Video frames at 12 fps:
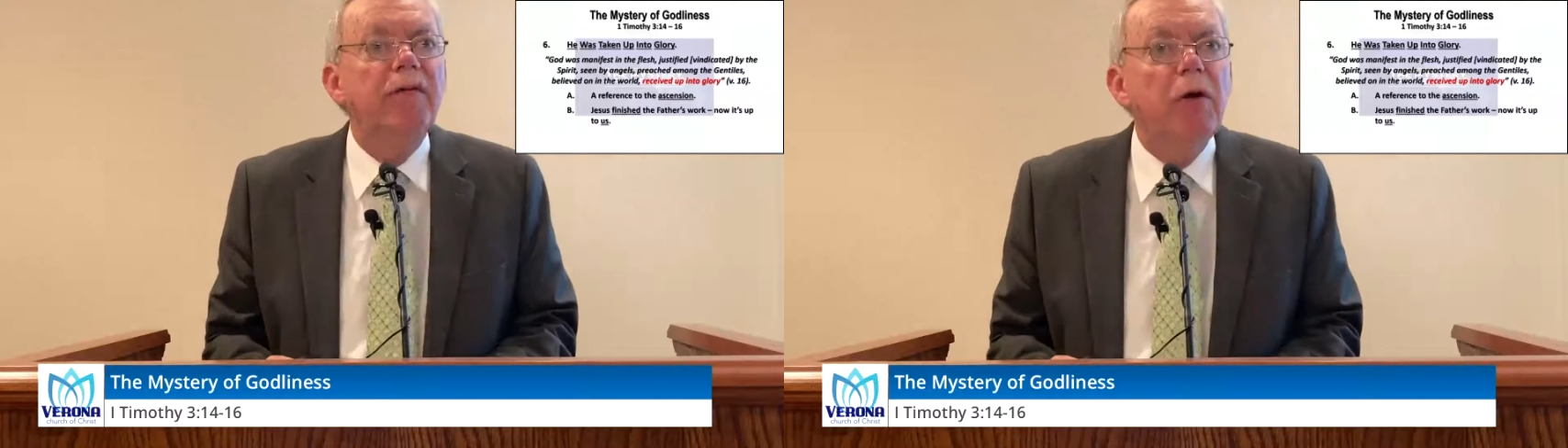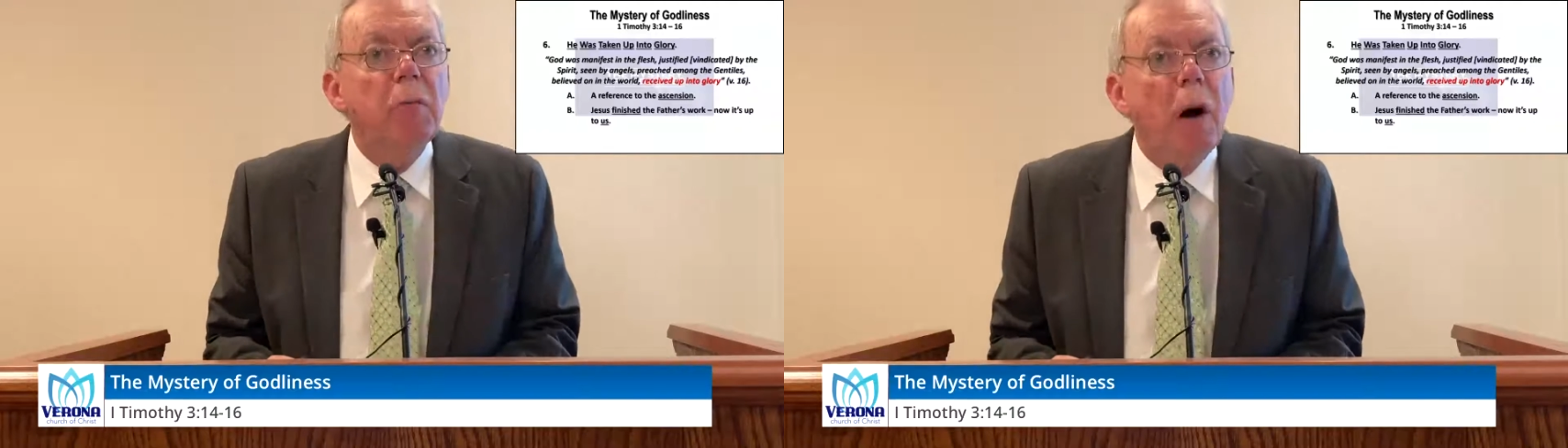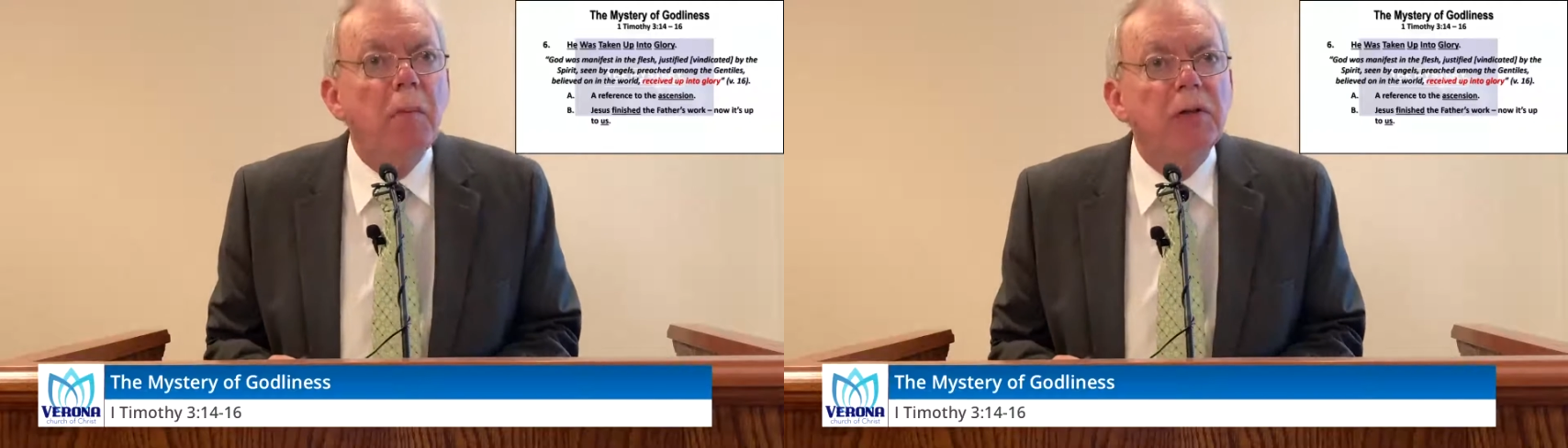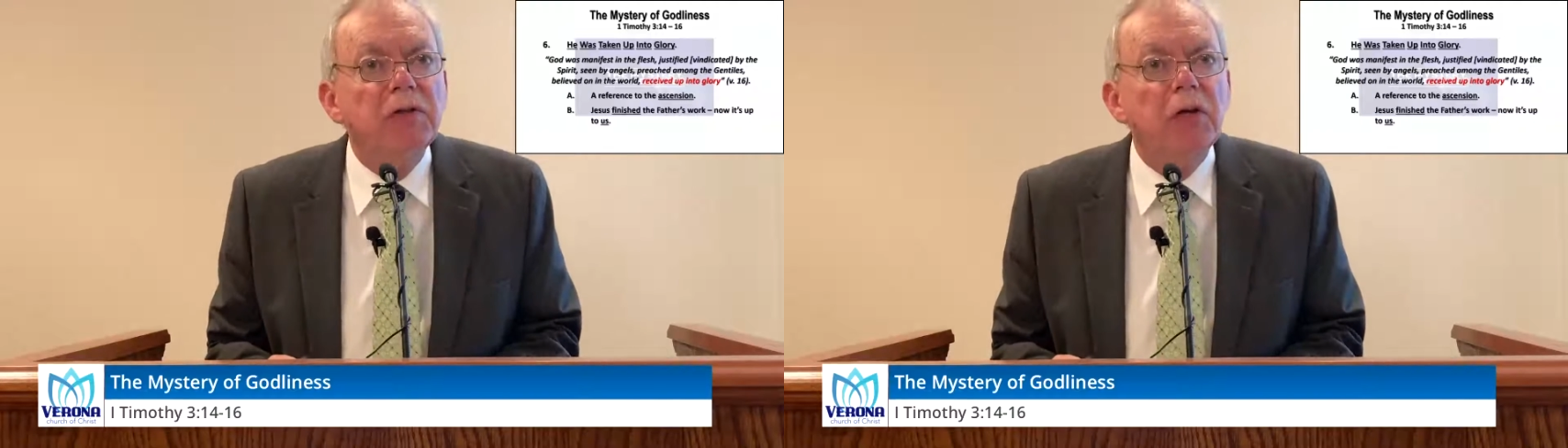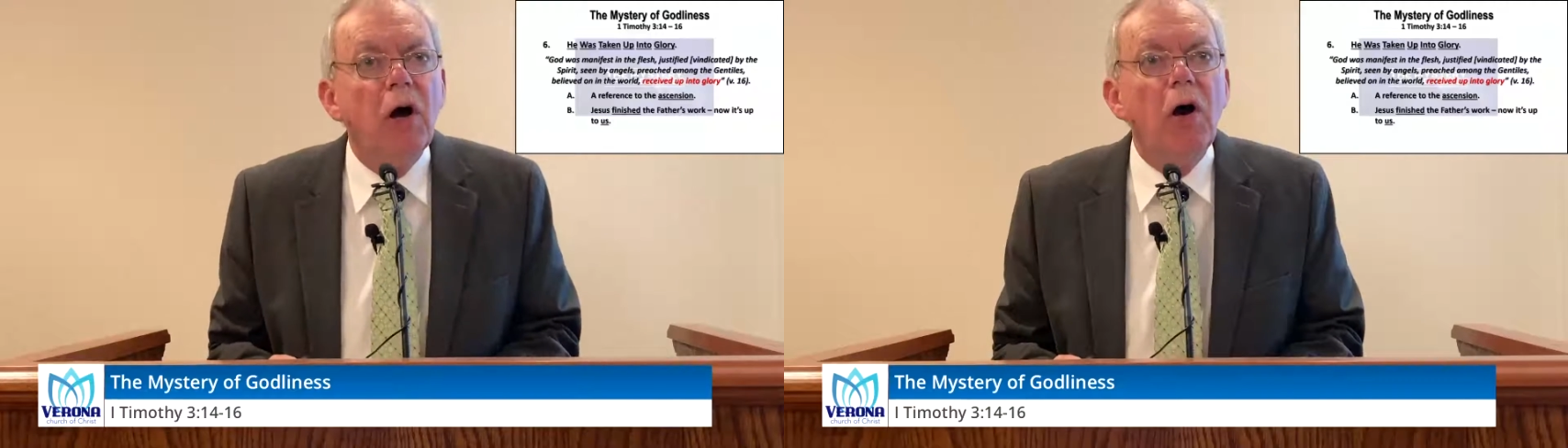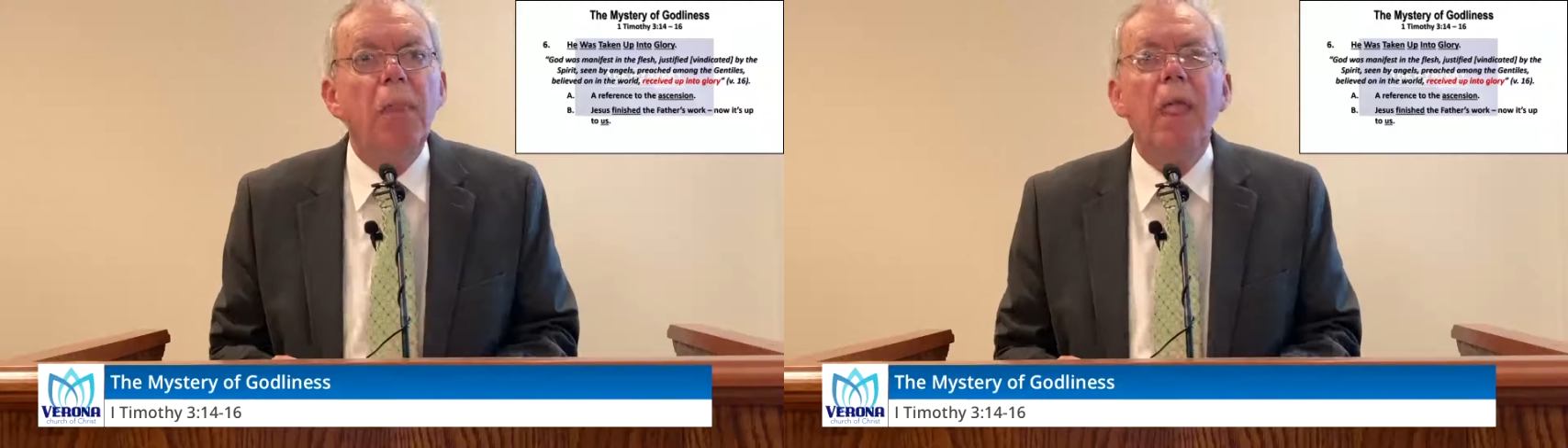a few moments
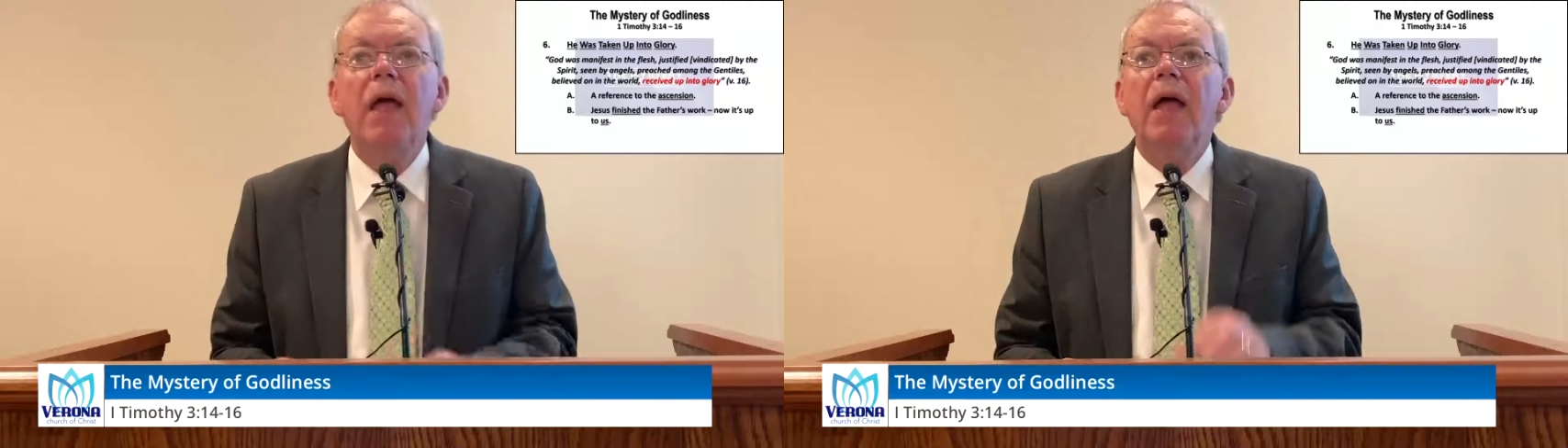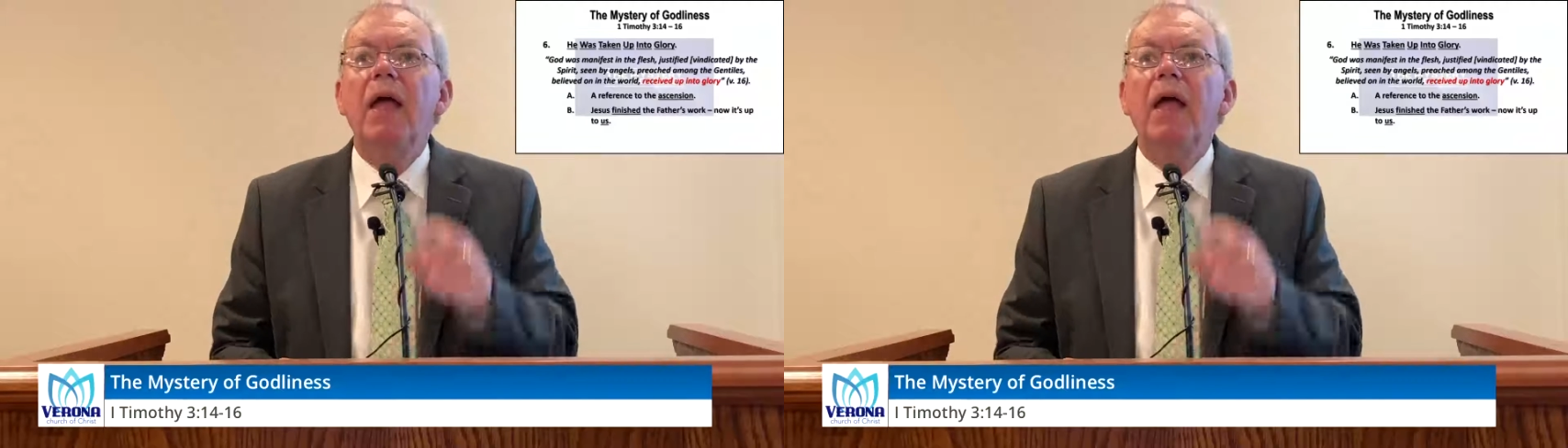ago.